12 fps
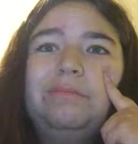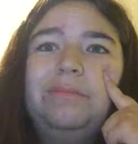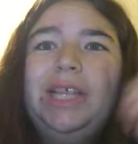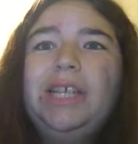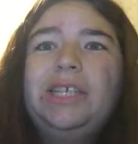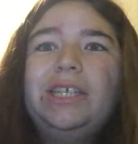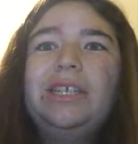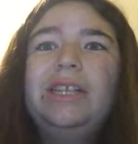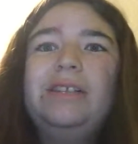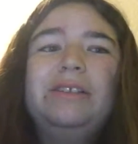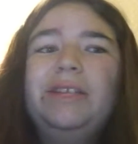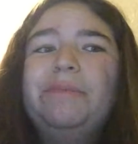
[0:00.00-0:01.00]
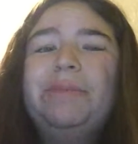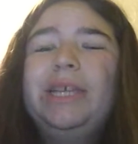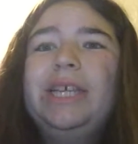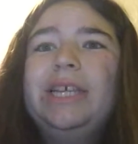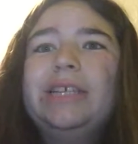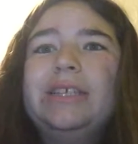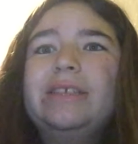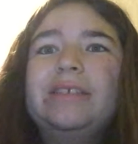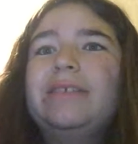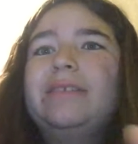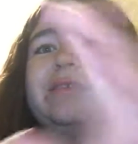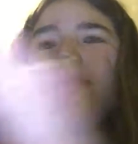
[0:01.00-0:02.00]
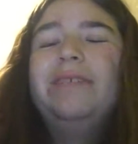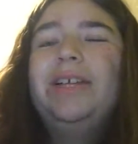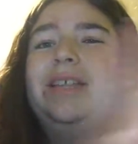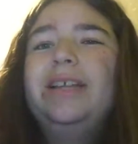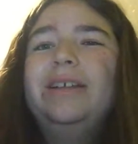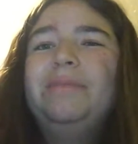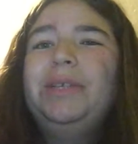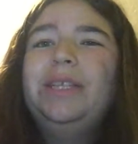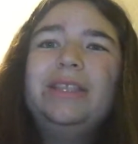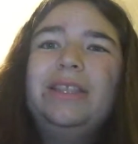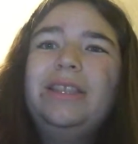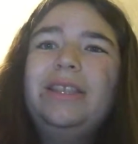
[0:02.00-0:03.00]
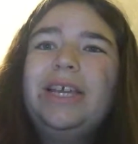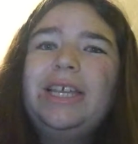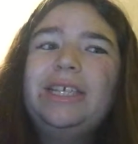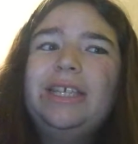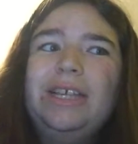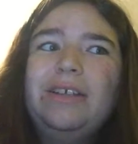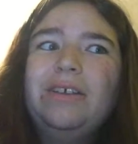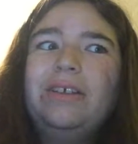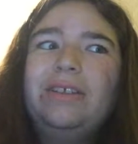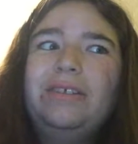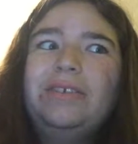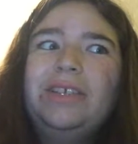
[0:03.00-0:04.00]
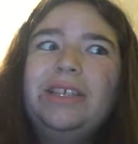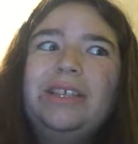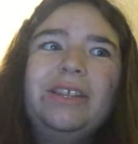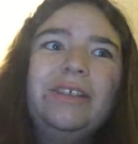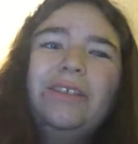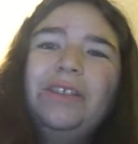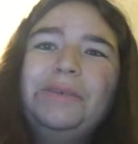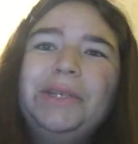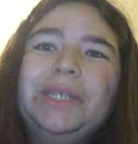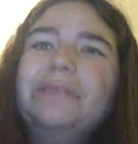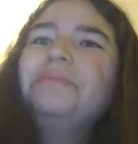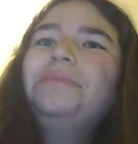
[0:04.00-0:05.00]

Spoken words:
But that's just a little nitpickiness right there. I mean, I guess they can call it the Resistance all they want.